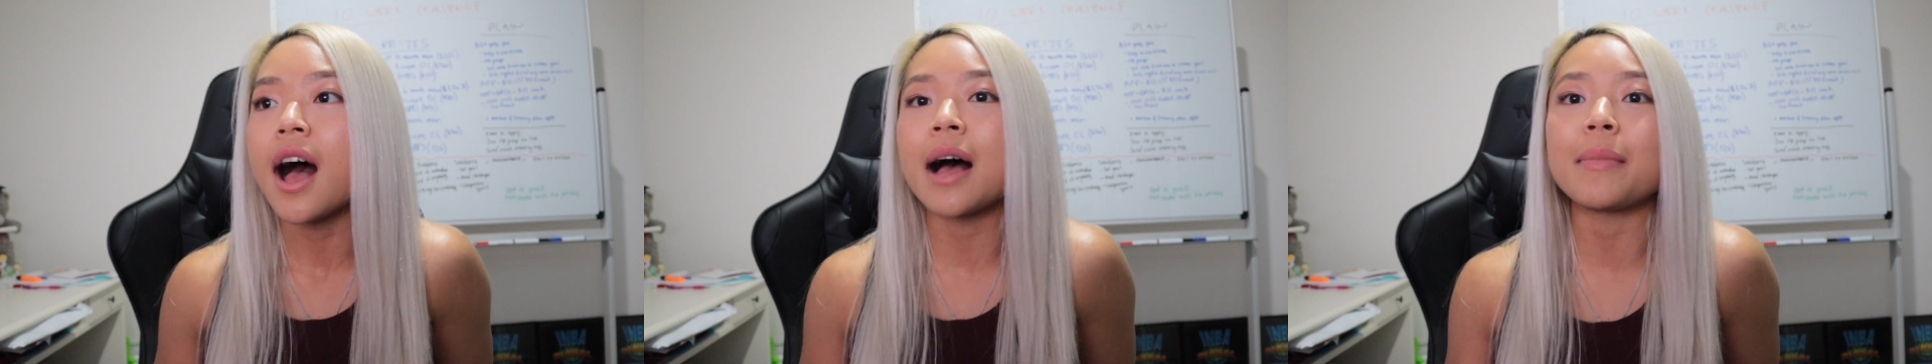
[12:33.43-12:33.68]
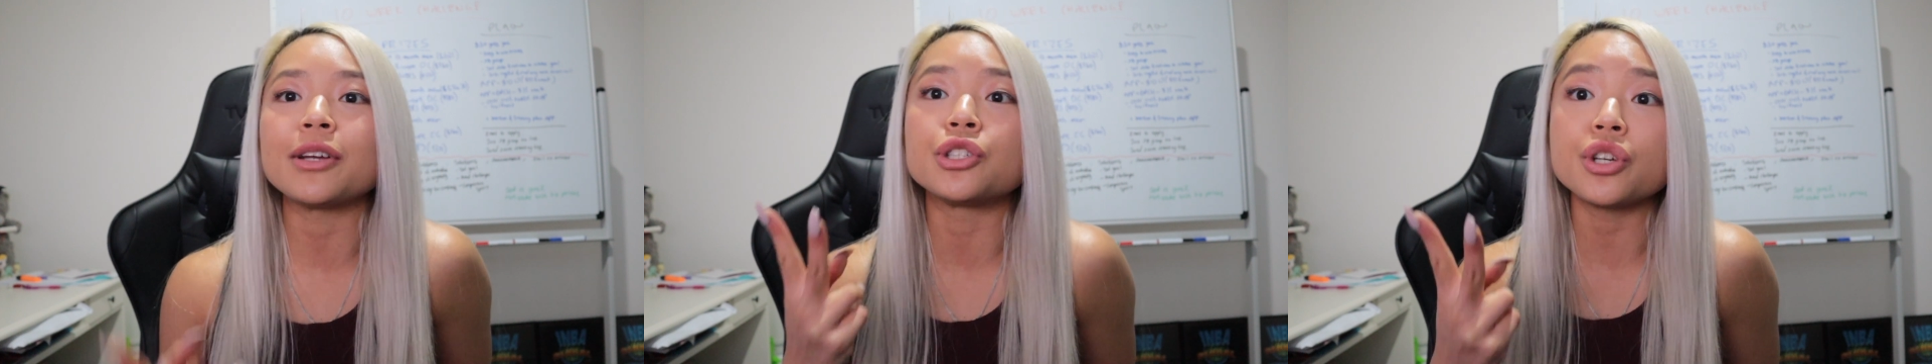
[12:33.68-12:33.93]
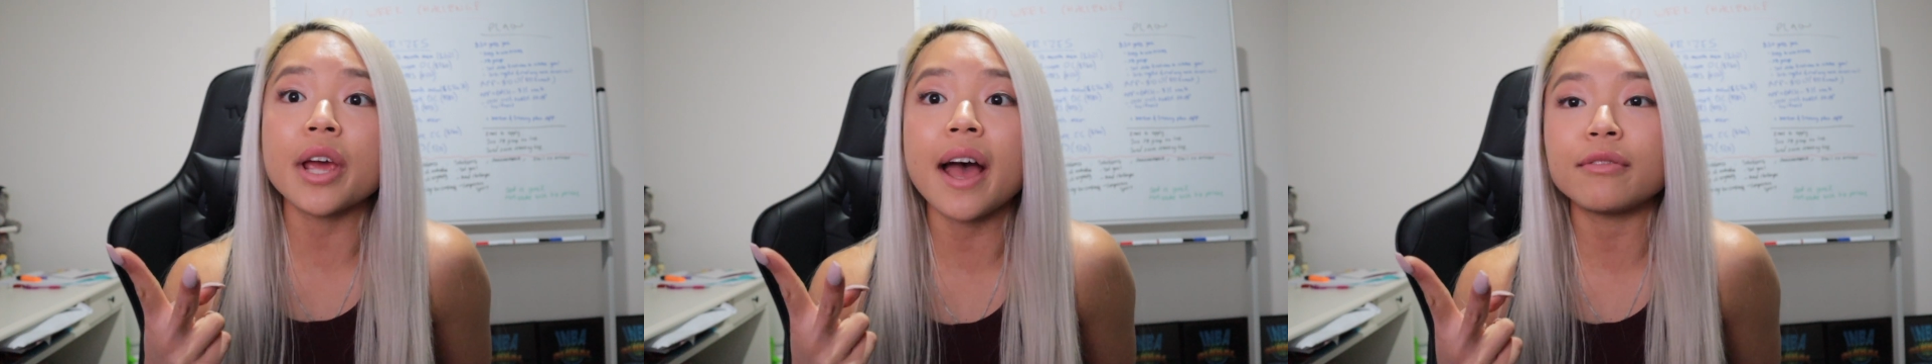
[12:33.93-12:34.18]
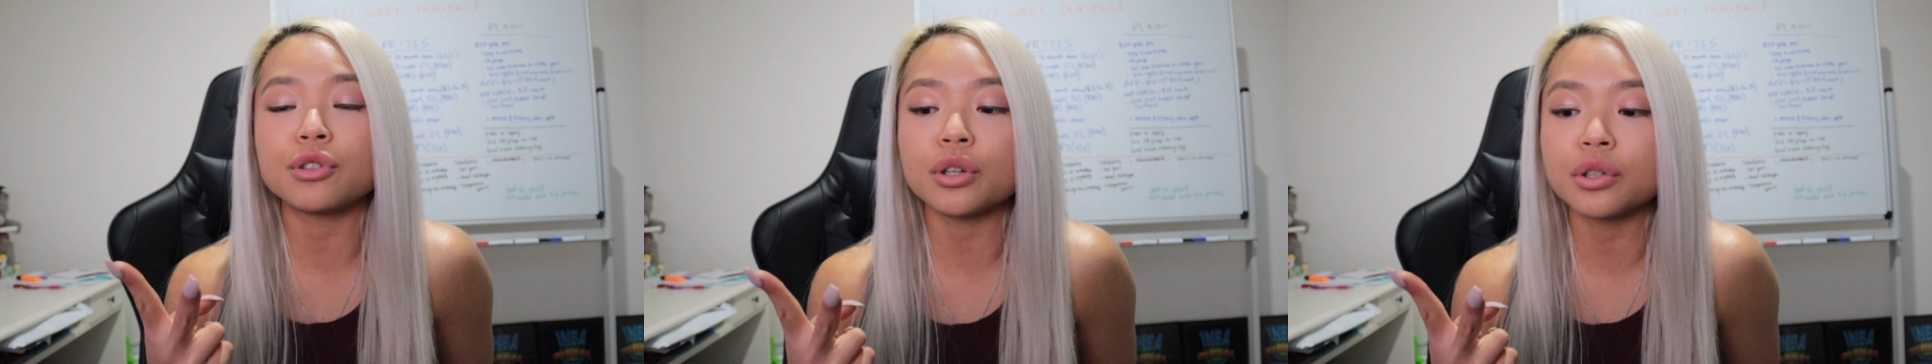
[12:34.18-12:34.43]
Um, I do
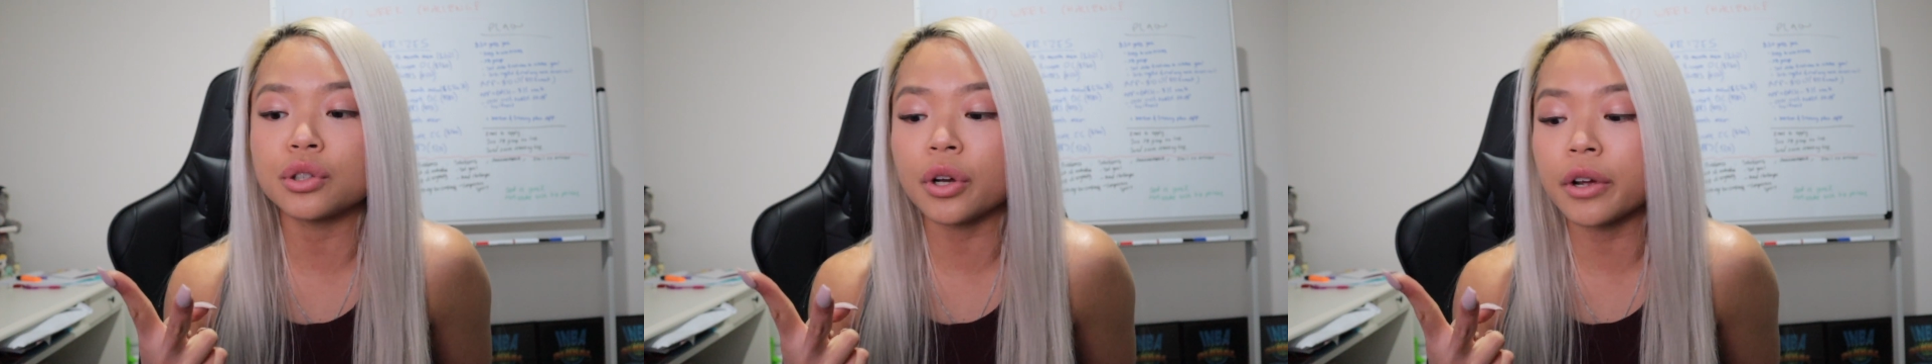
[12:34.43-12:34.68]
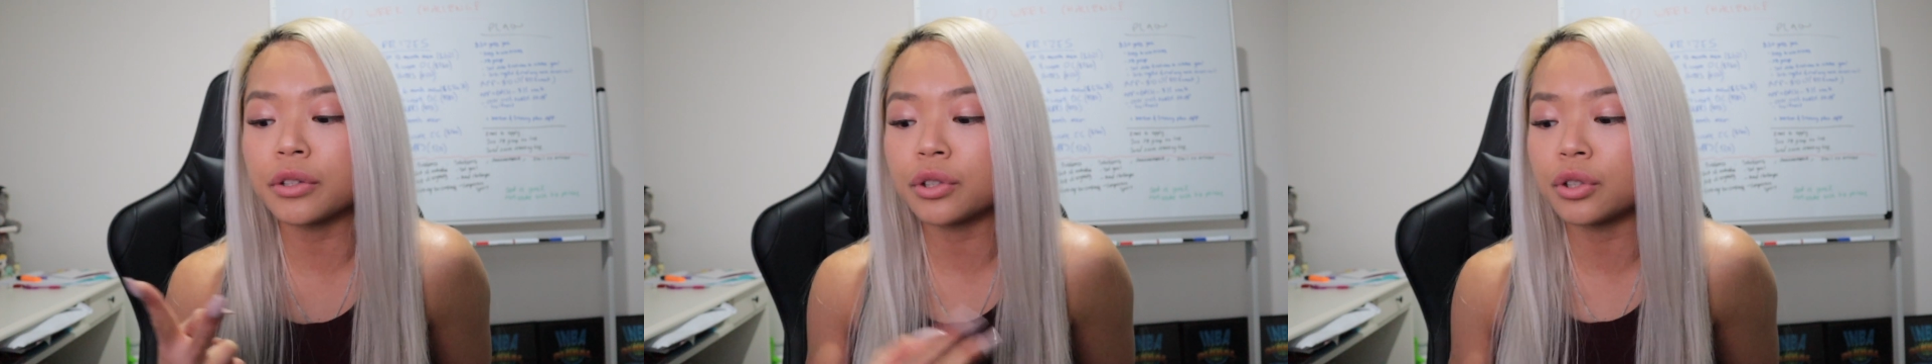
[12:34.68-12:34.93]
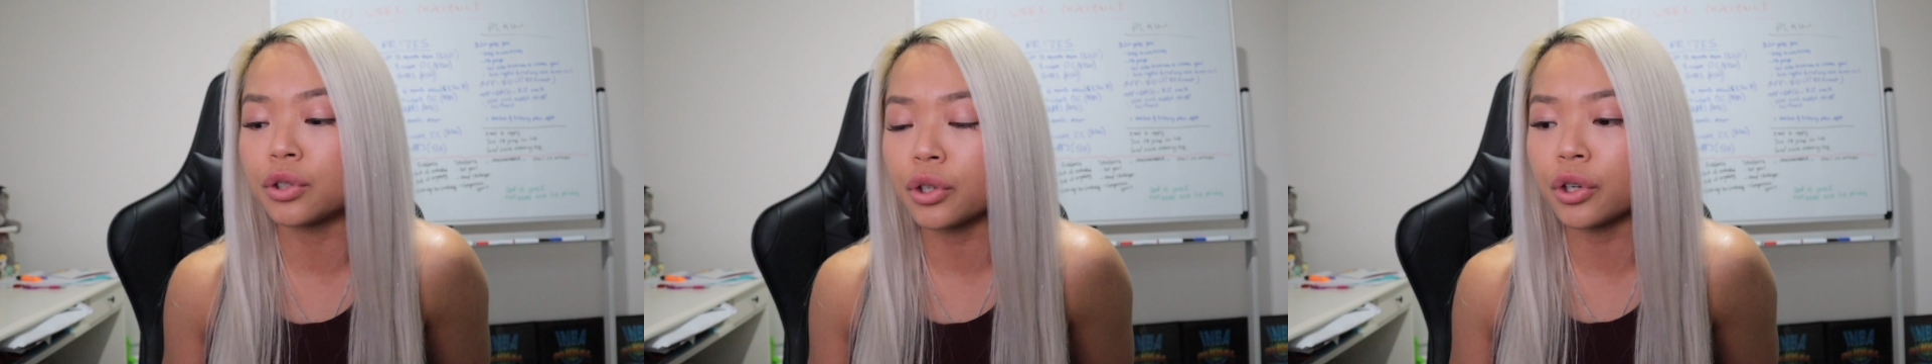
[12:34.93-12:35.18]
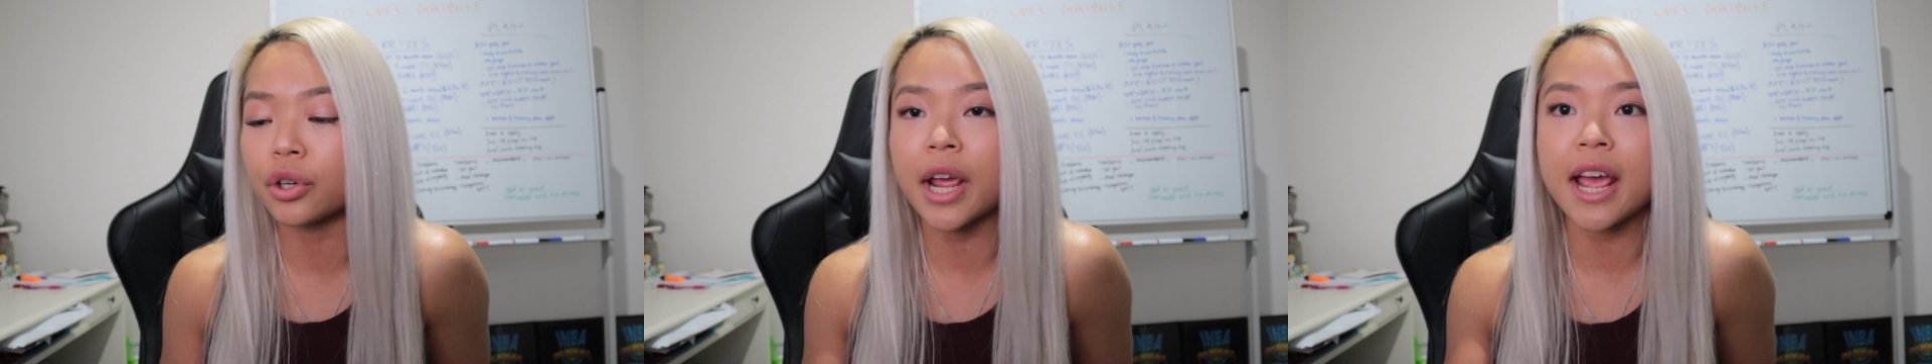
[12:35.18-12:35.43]
have two shows to
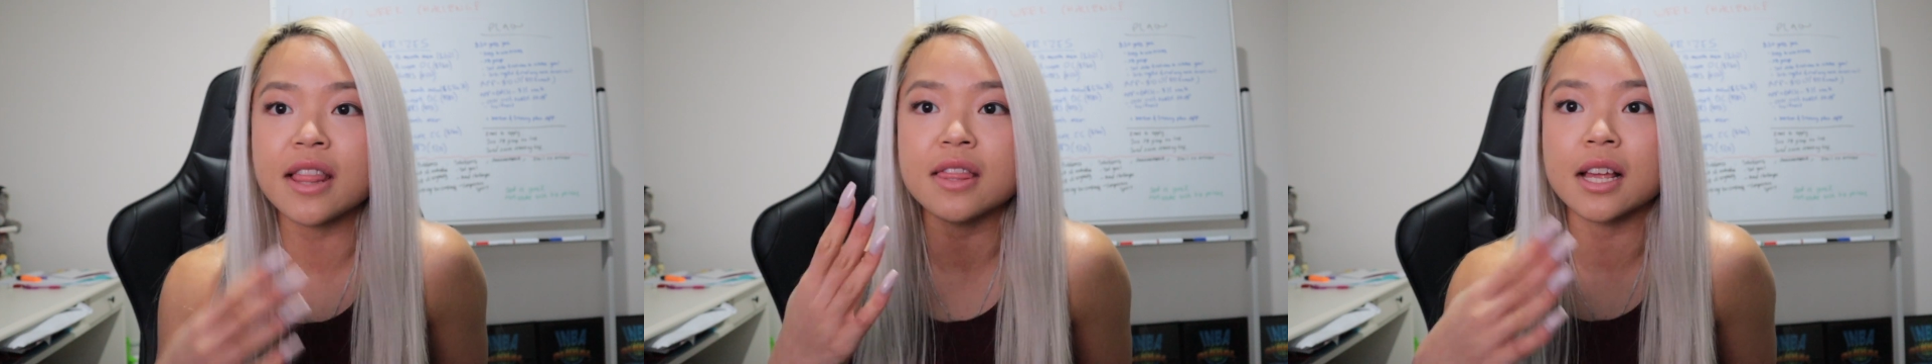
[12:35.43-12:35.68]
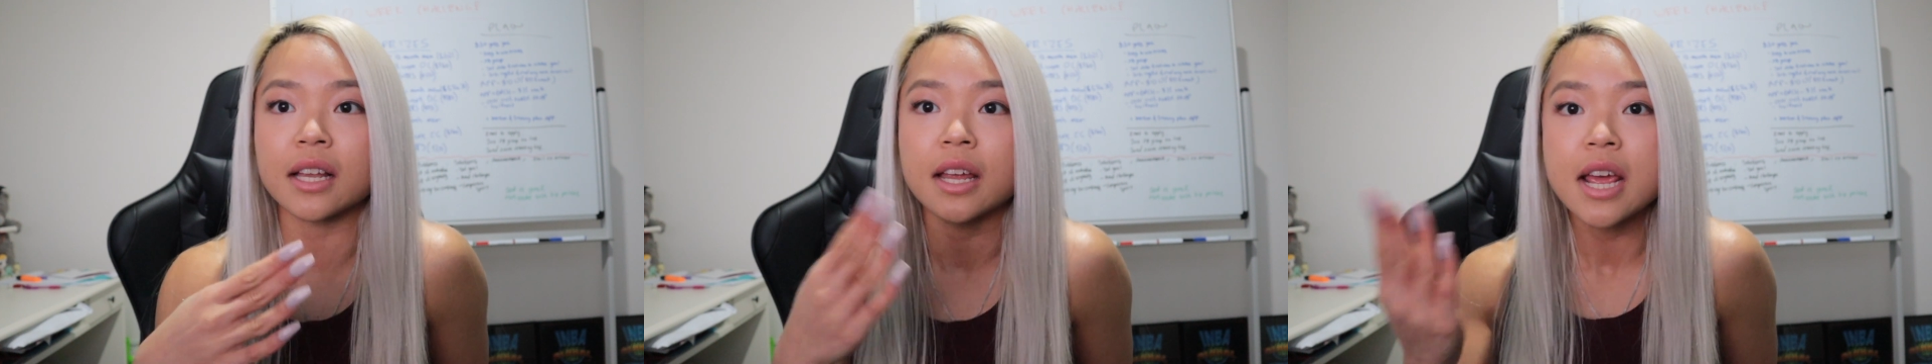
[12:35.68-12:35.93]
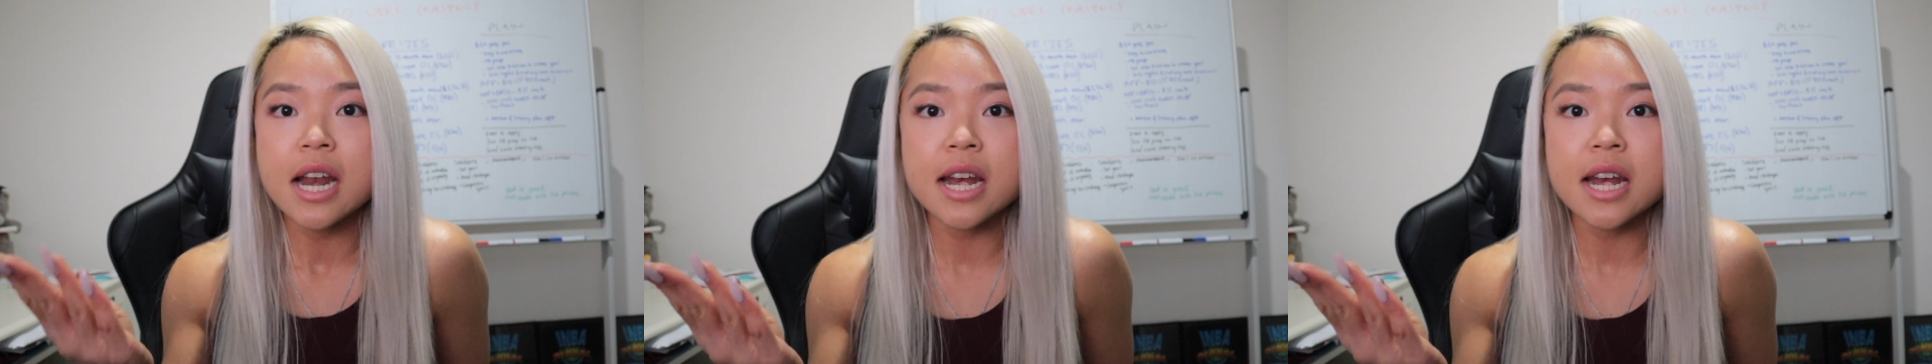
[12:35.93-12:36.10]
do and the